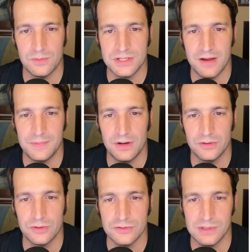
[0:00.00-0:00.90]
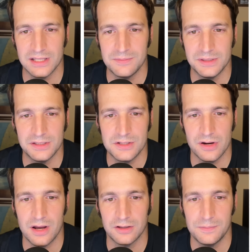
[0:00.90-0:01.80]
which have been under Israeli military
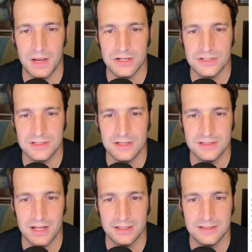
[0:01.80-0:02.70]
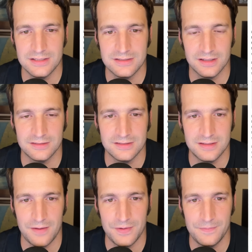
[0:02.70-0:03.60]
occupation since
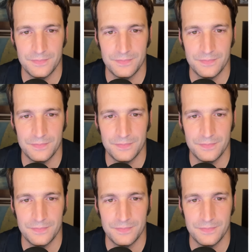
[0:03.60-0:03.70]
1967.